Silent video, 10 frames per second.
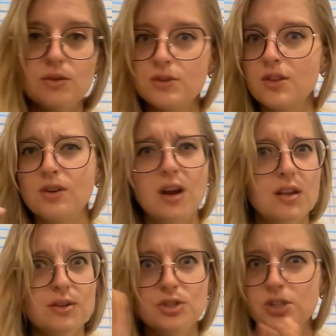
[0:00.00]
those other
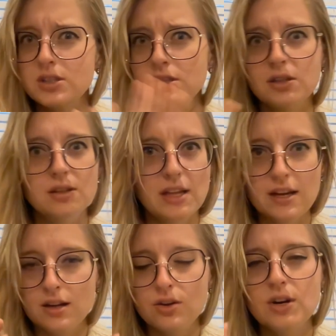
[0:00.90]
colors just look
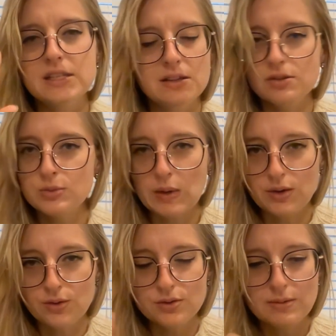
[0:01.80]
like crazy little
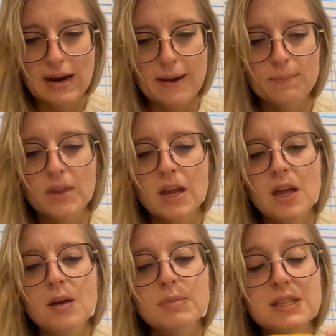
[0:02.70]
sprinkles, right?
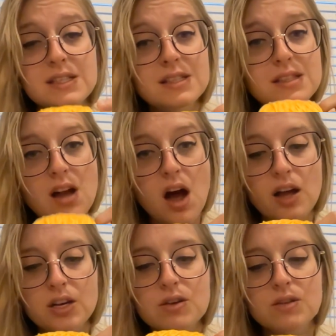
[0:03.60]
But this is
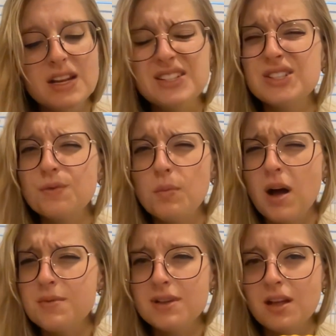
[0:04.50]
cotton. It's just from
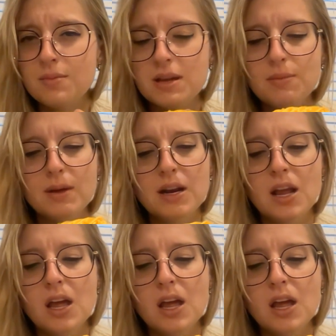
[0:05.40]
Hobby Lobby, but